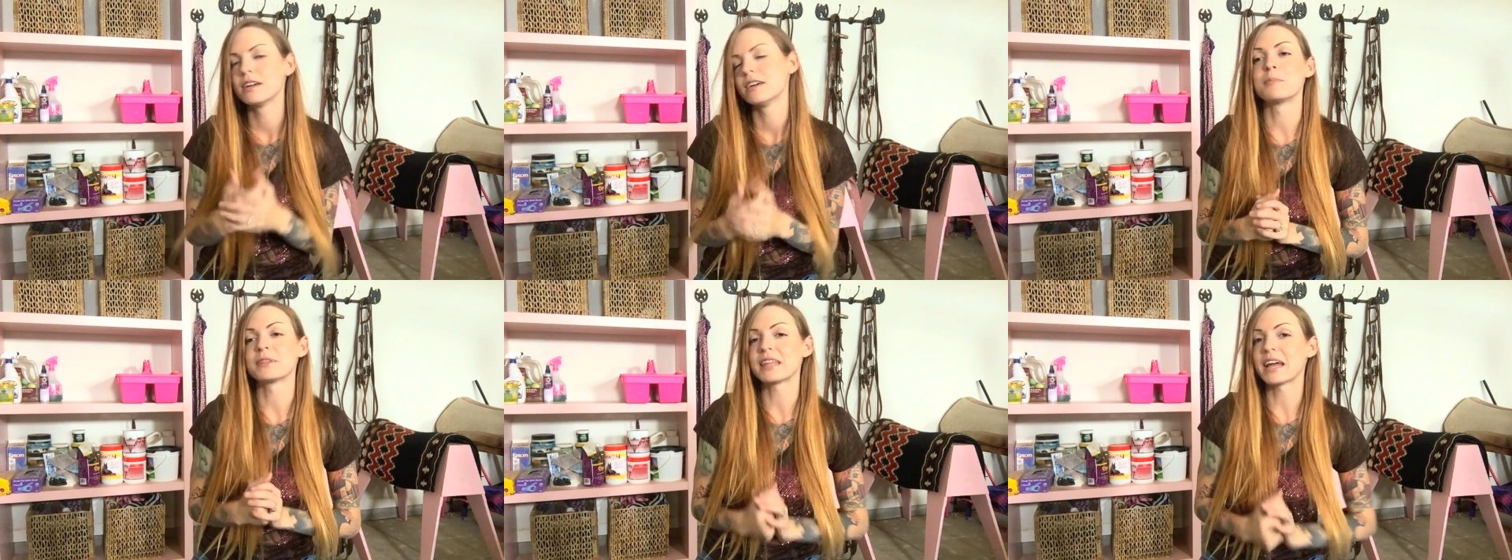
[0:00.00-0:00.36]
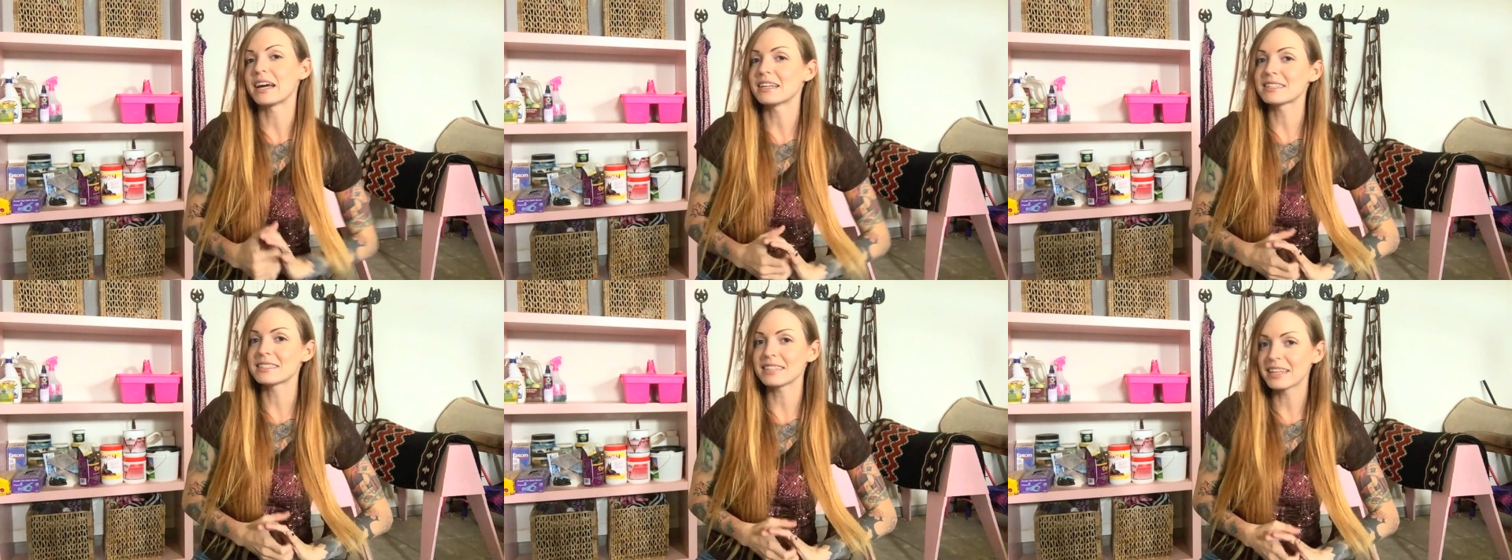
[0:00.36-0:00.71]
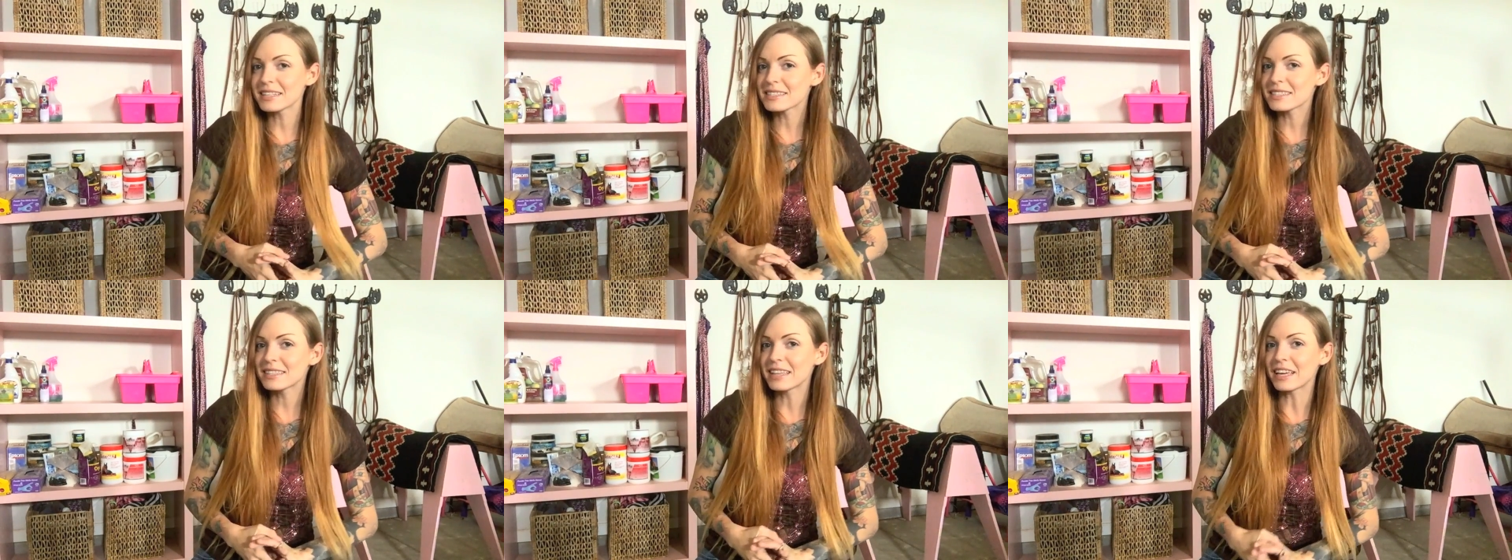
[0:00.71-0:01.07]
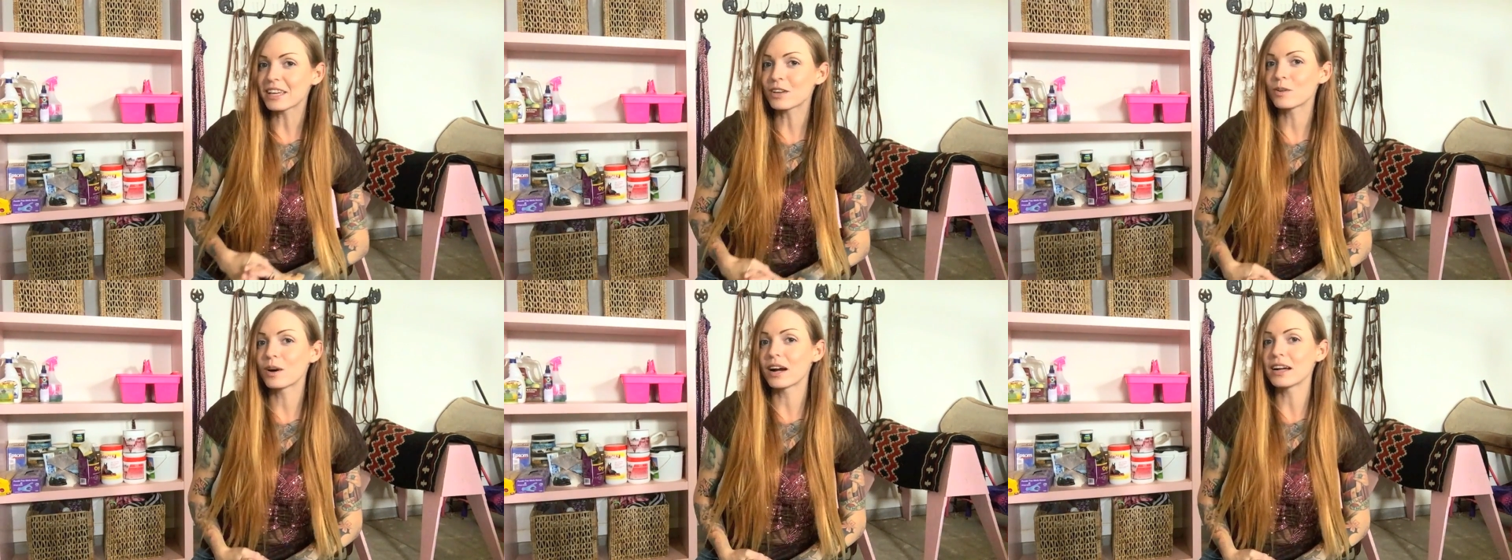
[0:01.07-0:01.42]
But that is it.
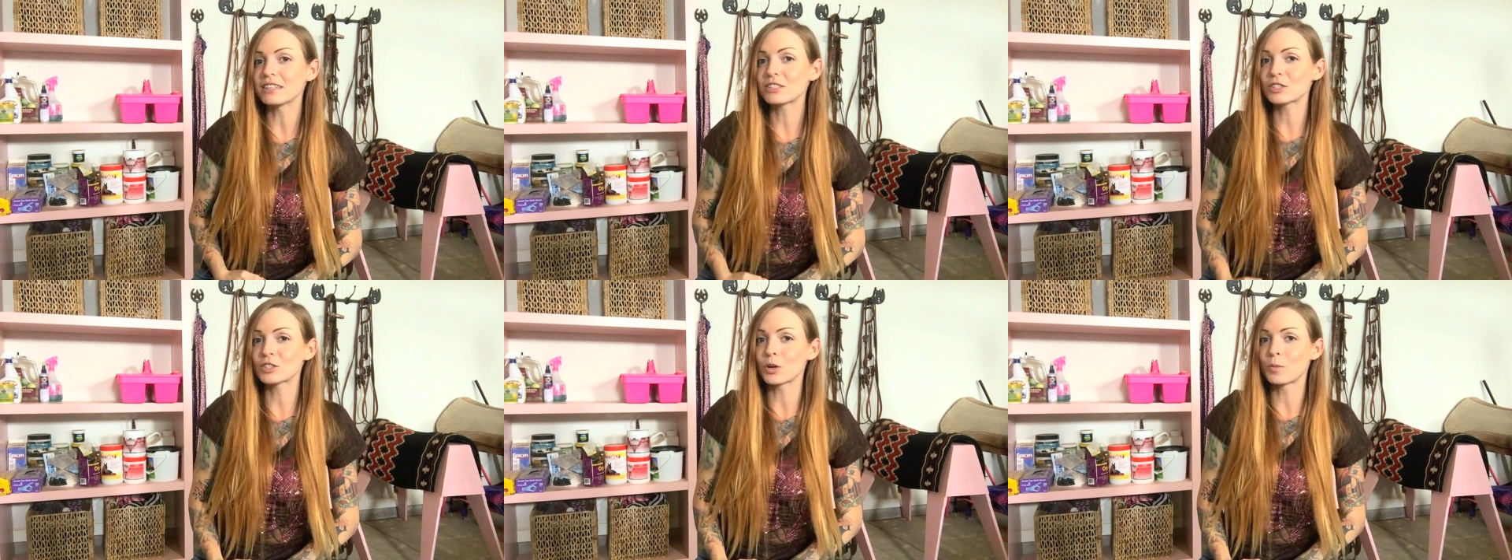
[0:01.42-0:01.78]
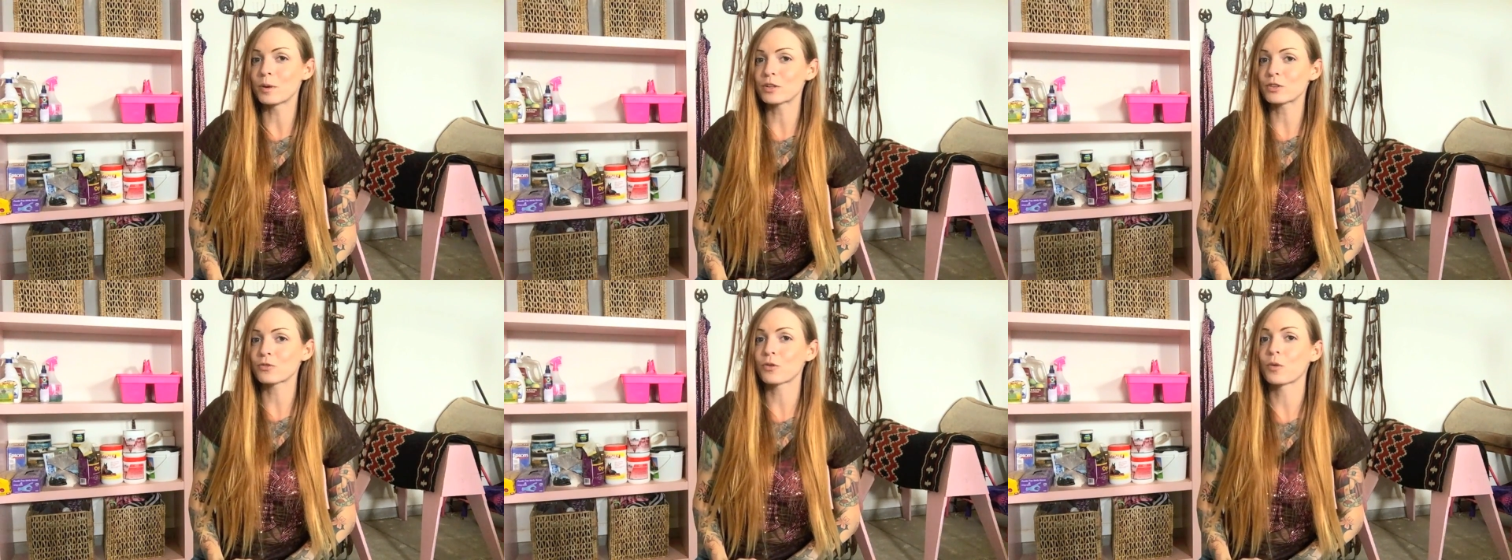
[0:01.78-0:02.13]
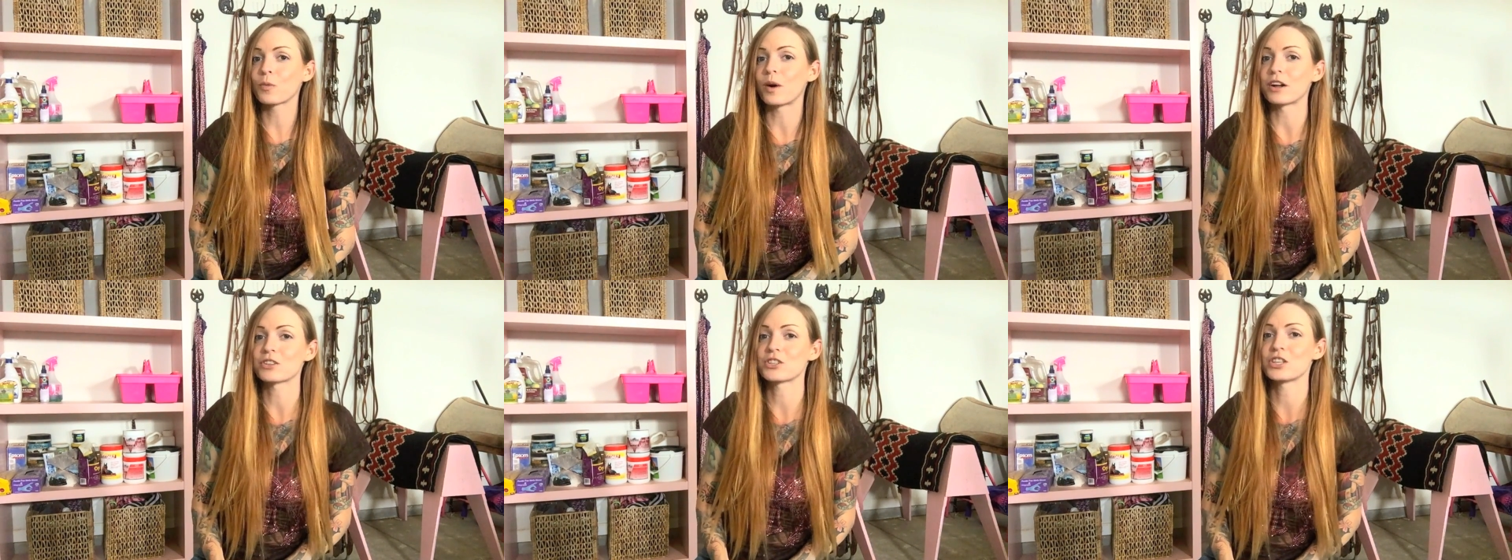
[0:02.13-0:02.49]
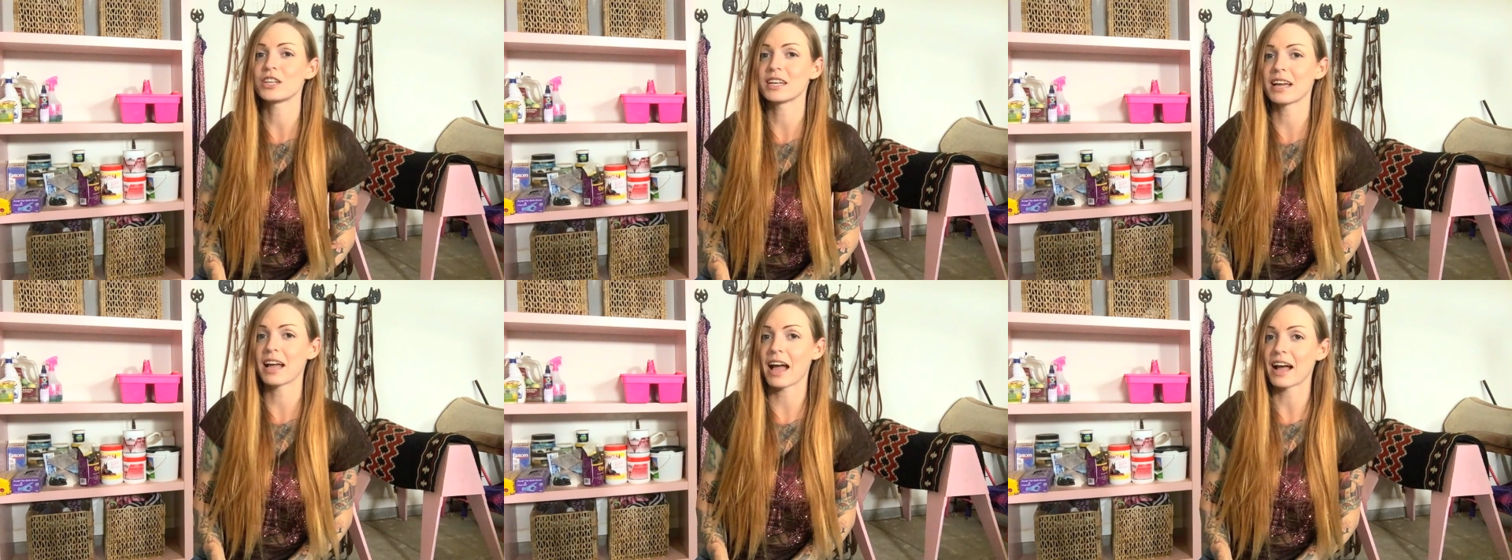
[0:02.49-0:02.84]
Thank you guys so much for
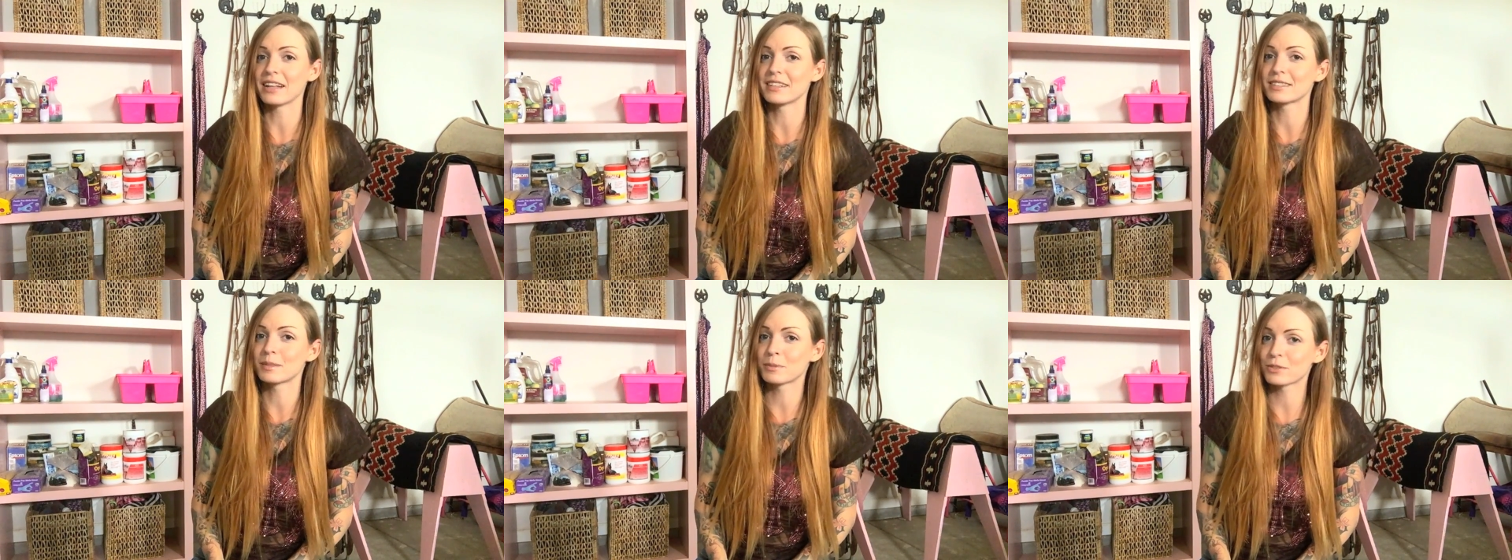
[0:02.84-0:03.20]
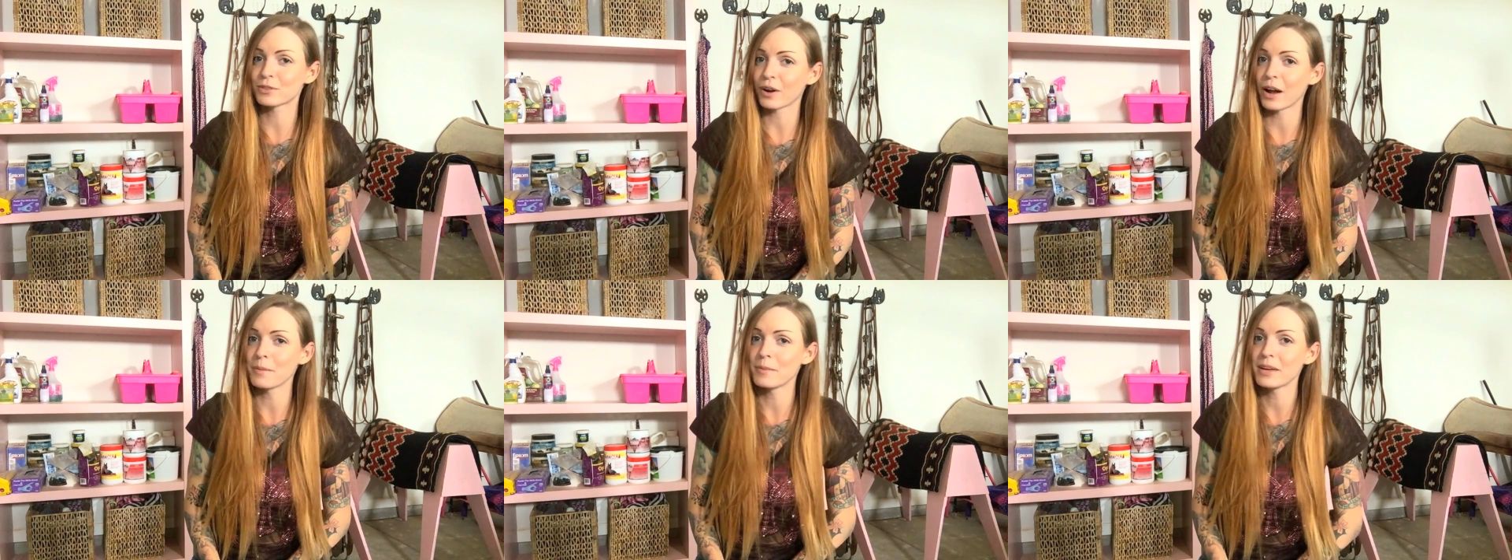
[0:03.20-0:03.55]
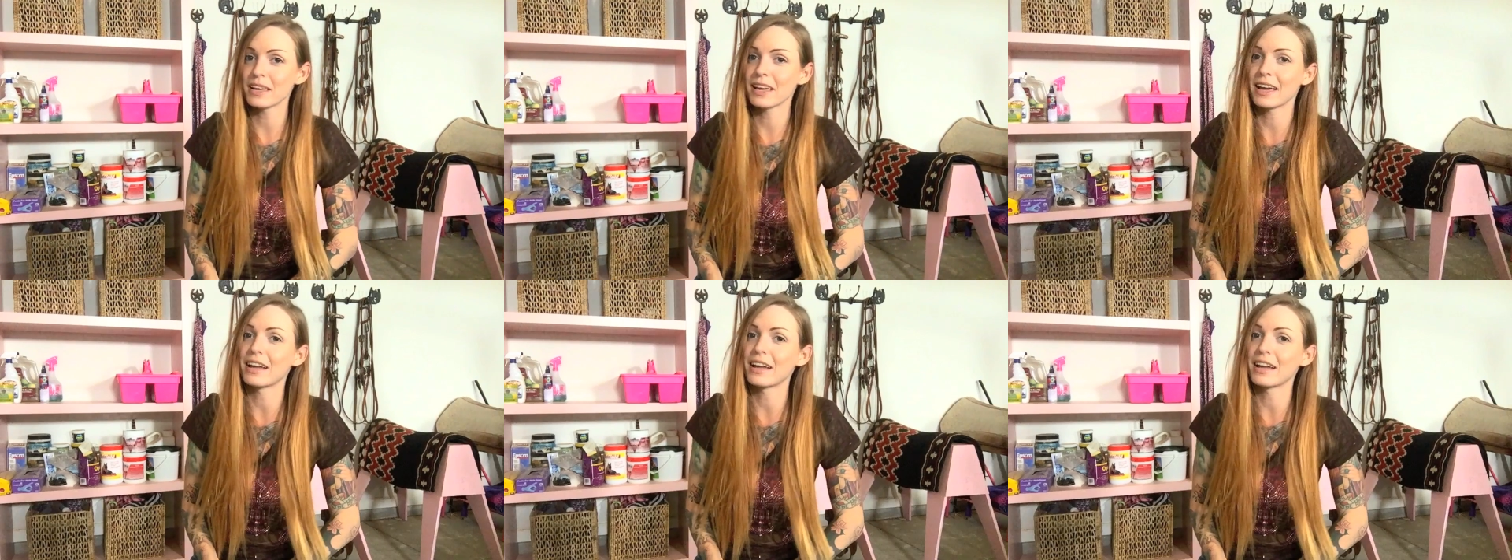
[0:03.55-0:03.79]
watching and subscribing,